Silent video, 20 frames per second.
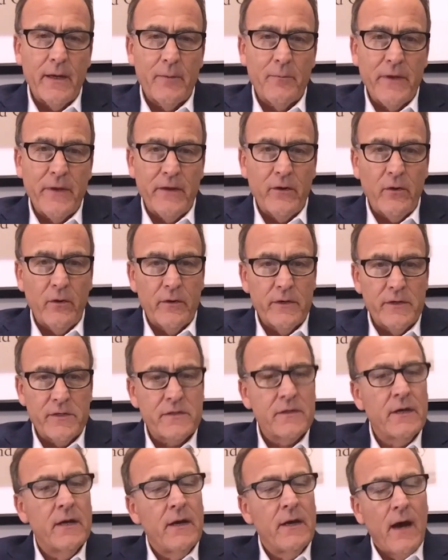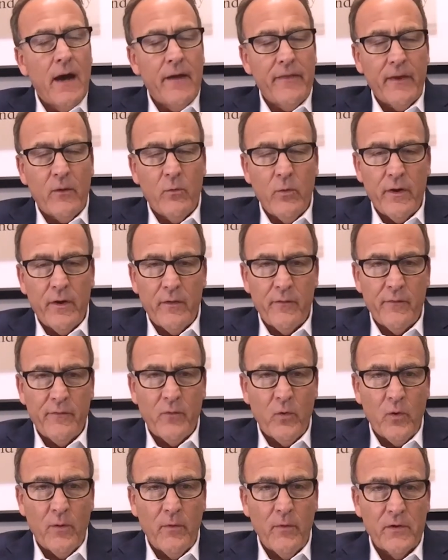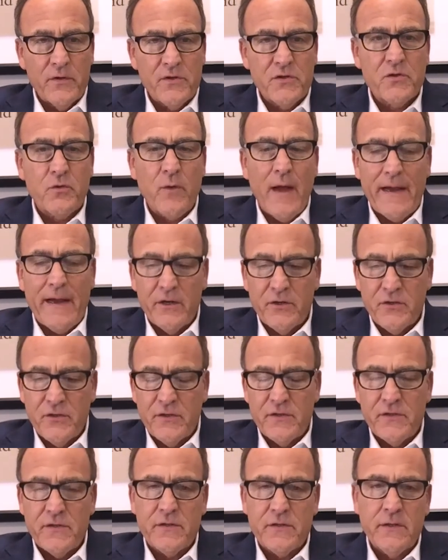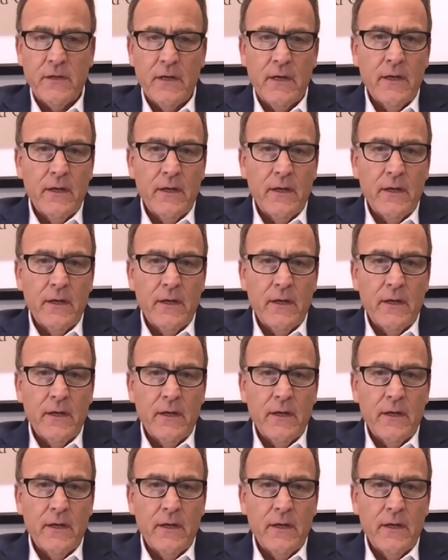Peter is, I think, one of the foremost strategists